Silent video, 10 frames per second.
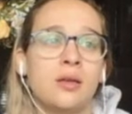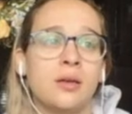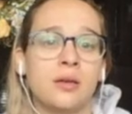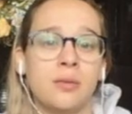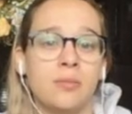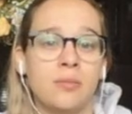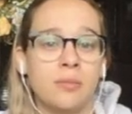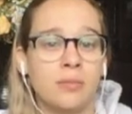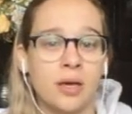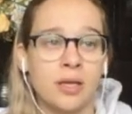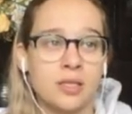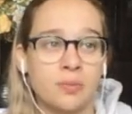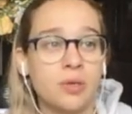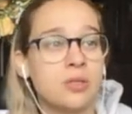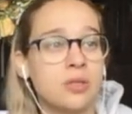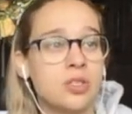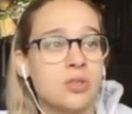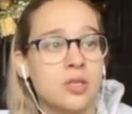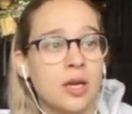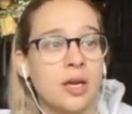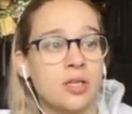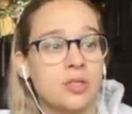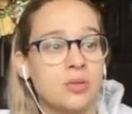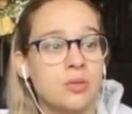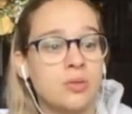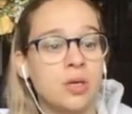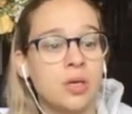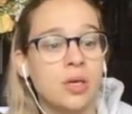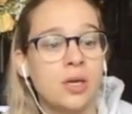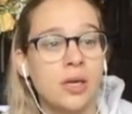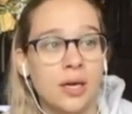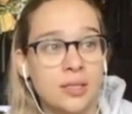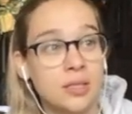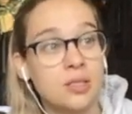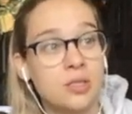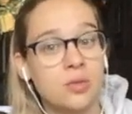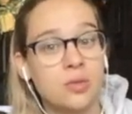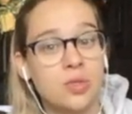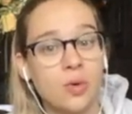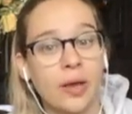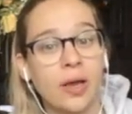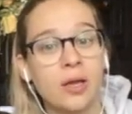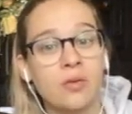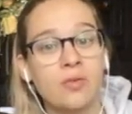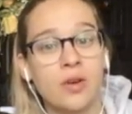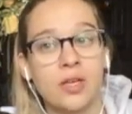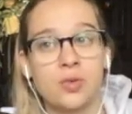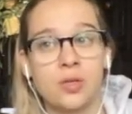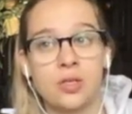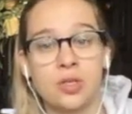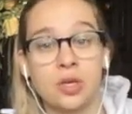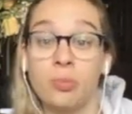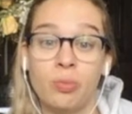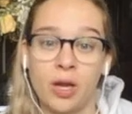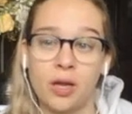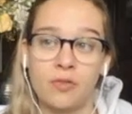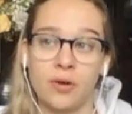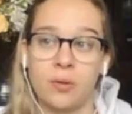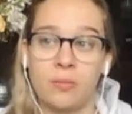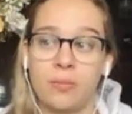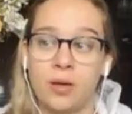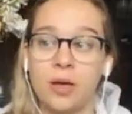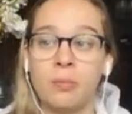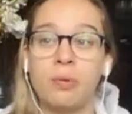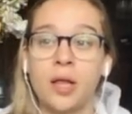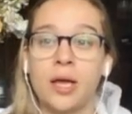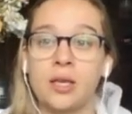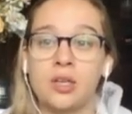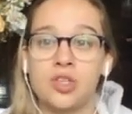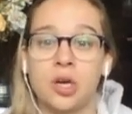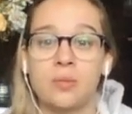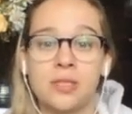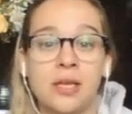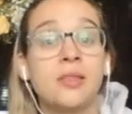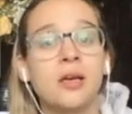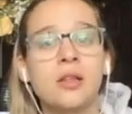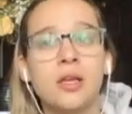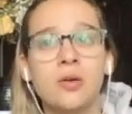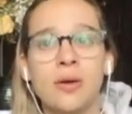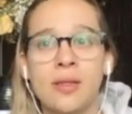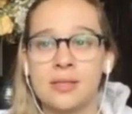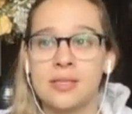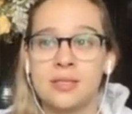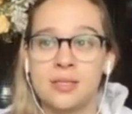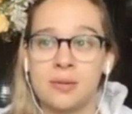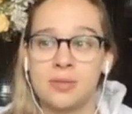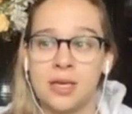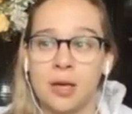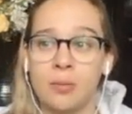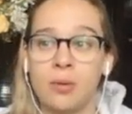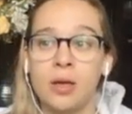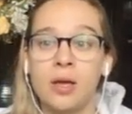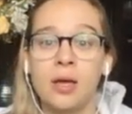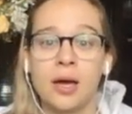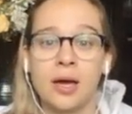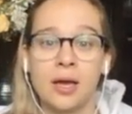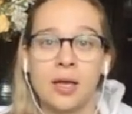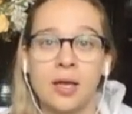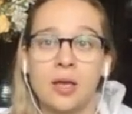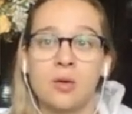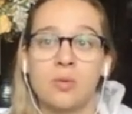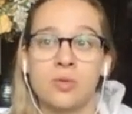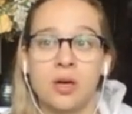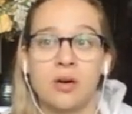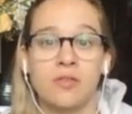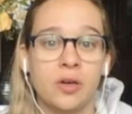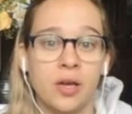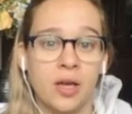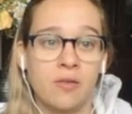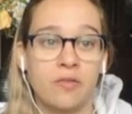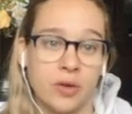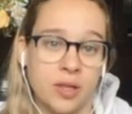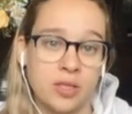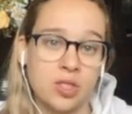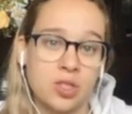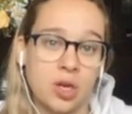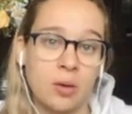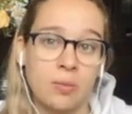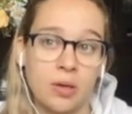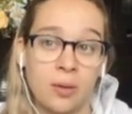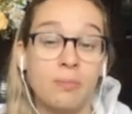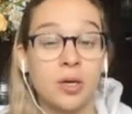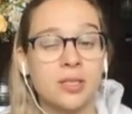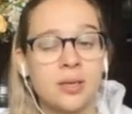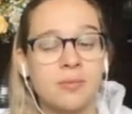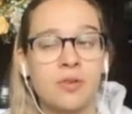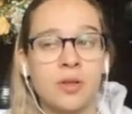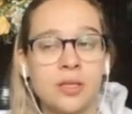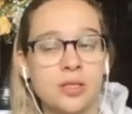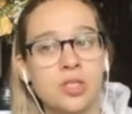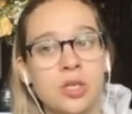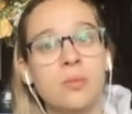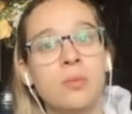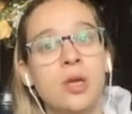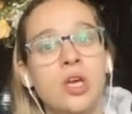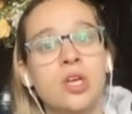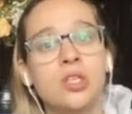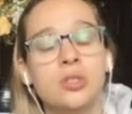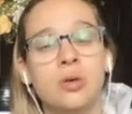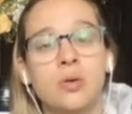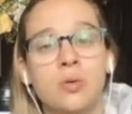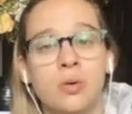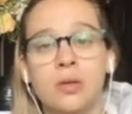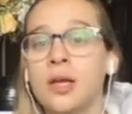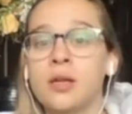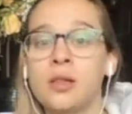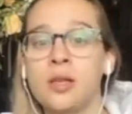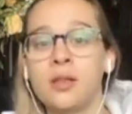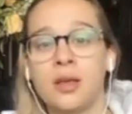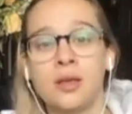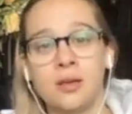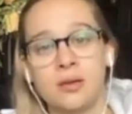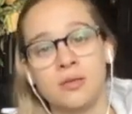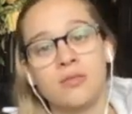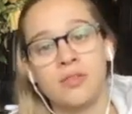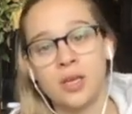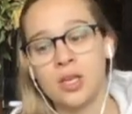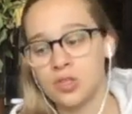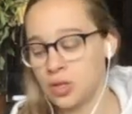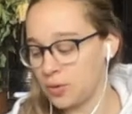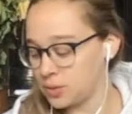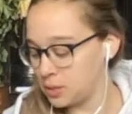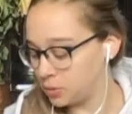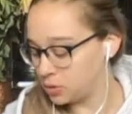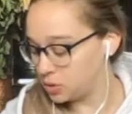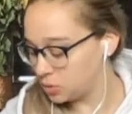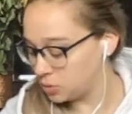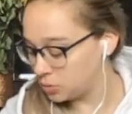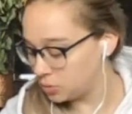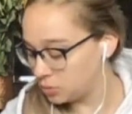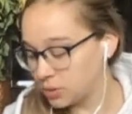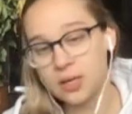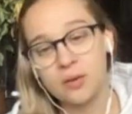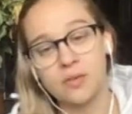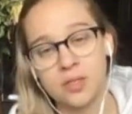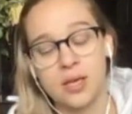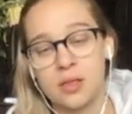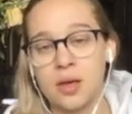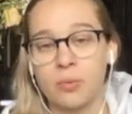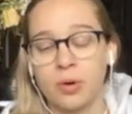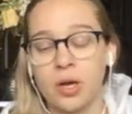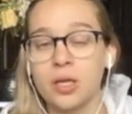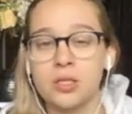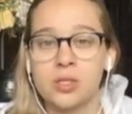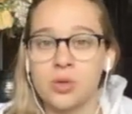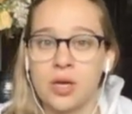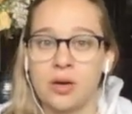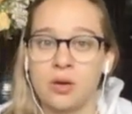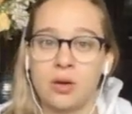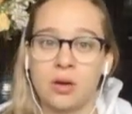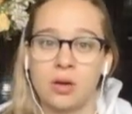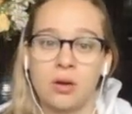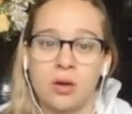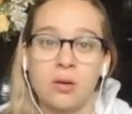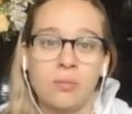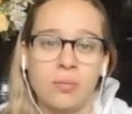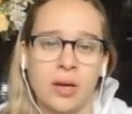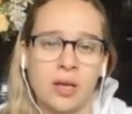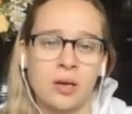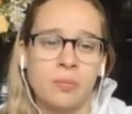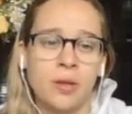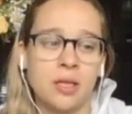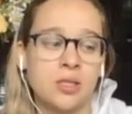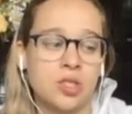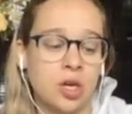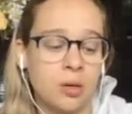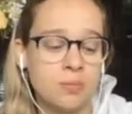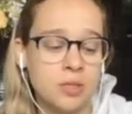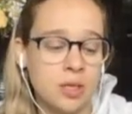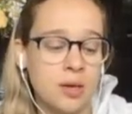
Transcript: I had some personal issues that I had to attend to. So I kind of naturally took a break from applying to jobs. And luckily, around that same time, I was offered a freelance job, a part time freelance job. So luckily, like financially, I was able to kind of take that break and slow down on my applying to jobs.